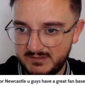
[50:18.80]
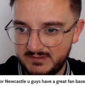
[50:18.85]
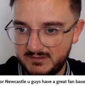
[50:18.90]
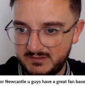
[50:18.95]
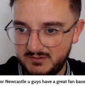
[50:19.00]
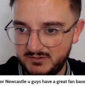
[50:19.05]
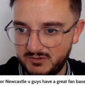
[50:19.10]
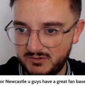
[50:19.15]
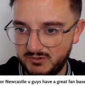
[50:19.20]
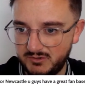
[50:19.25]

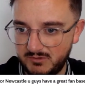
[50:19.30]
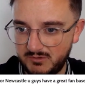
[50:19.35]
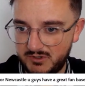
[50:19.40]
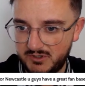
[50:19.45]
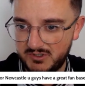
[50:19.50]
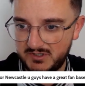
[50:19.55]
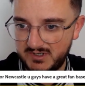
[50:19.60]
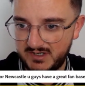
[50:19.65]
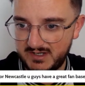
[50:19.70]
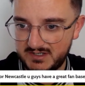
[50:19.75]
No, we
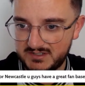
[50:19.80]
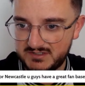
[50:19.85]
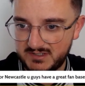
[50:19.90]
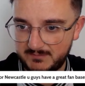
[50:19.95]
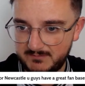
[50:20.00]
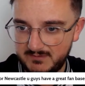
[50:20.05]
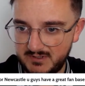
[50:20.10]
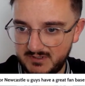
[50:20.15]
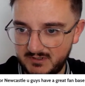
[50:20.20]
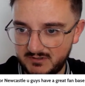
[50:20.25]
couldn't get
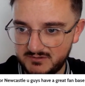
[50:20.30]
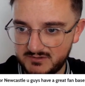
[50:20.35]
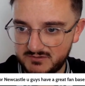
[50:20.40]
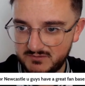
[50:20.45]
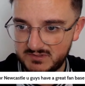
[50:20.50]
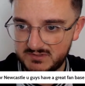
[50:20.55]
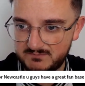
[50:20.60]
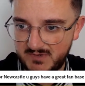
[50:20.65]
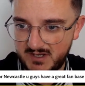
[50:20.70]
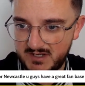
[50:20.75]
Xabi Alonso
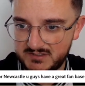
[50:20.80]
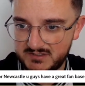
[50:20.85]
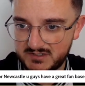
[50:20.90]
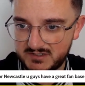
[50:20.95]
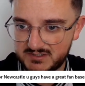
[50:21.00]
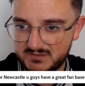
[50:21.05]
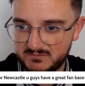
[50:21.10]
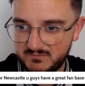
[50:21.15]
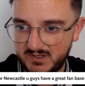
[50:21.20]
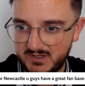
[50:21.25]
as manager.
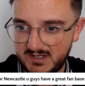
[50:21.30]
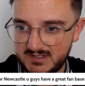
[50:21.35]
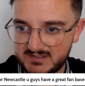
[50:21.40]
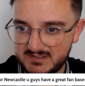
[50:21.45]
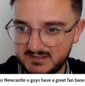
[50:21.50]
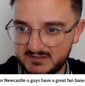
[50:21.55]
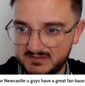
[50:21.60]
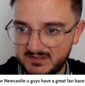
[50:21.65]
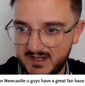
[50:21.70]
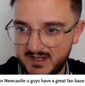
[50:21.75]
Someone
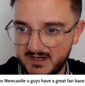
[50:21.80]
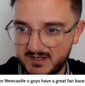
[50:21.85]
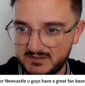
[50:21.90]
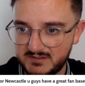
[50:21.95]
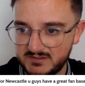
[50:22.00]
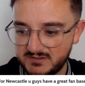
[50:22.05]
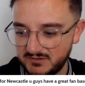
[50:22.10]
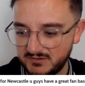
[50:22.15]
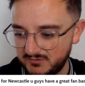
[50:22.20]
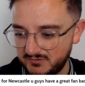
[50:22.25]
asking there because
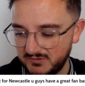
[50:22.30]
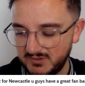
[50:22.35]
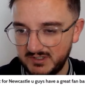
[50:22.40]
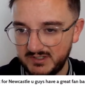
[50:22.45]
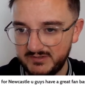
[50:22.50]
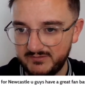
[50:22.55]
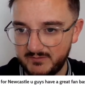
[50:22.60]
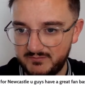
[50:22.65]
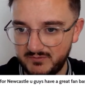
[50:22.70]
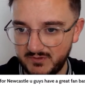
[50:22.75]
he's going to go to
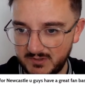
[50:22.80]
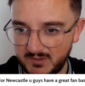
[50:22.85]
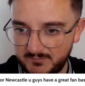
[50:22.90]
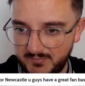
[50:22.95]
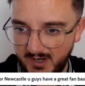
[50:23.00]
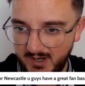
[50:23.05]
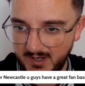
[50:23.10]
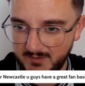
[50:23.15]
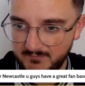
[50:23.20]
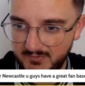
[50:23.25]
Liverpool or
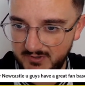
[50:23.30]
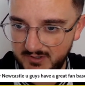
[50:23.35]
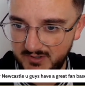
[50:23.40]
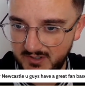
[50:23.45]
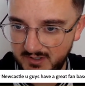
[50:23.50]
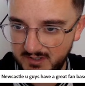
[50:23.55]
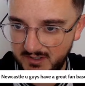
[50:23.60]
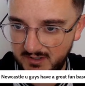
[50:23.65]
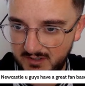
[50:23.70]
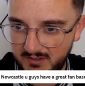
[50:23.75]
Bayern
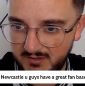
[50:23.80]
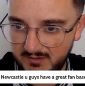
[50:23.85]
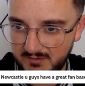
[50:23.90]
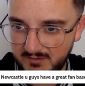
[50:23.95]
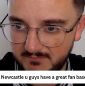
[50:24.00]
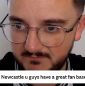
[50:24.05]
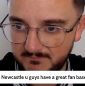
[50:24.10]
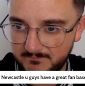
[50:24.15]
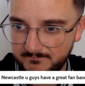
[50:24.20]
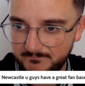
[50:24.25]
Munich.
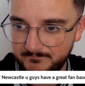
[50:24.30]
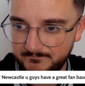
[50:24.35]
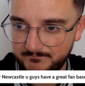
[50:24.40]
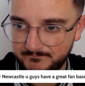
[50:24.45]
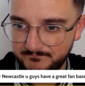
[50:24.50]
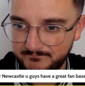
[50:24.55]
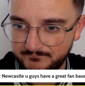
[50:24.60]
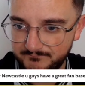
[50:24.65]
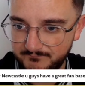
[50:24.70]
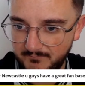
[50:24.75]

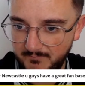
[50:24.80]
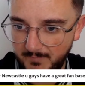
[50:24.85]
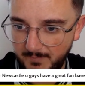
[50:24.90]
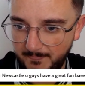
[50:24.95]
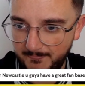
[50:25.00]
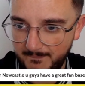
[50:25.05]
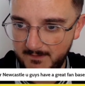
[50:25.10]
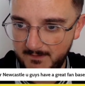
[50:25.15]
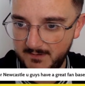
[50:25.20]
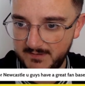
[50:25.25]

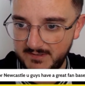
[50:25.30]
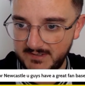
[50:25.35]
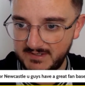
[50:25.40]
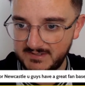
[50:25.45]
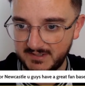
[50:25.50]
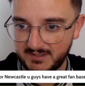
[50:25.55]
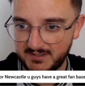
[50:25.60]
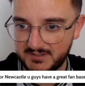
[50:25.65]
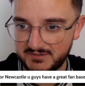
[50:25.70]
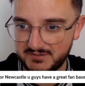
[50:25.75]

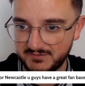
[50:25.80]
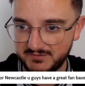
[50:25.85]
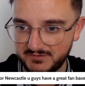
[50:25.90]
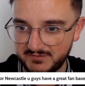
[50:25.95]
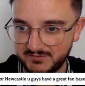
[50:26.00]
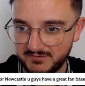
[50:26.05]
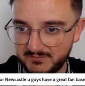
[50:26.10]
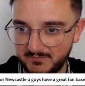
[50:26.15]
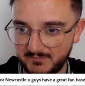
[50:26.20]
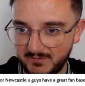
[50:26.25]
He's actually
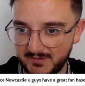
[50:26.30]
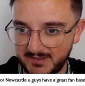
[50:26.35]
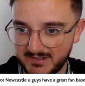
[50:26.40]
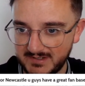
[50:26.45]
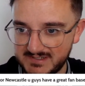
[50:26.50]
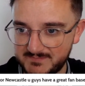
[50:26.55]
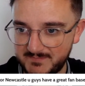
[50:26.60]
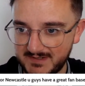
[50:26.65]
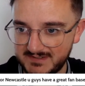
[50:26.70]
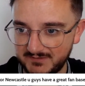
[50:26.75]
went to
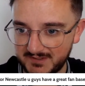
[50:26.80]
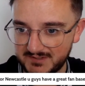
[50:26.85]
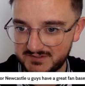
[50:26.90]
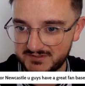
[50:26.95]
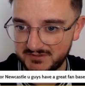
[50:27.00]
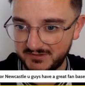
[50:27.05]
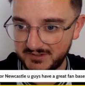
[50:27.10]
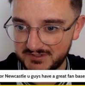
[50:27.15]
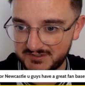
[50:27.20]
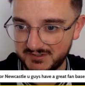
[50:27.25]
Specsavers with that
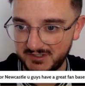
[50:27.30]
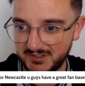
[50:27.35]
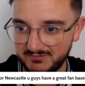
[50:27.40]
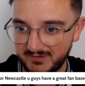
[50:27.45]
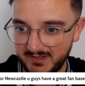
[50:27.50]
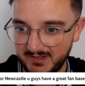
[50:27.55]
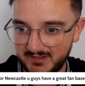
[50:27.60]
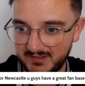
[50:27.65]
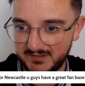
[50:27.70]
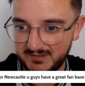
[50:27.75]
shot. He should have,
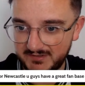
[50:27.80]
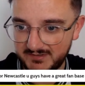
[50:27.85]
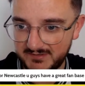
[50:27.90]
like.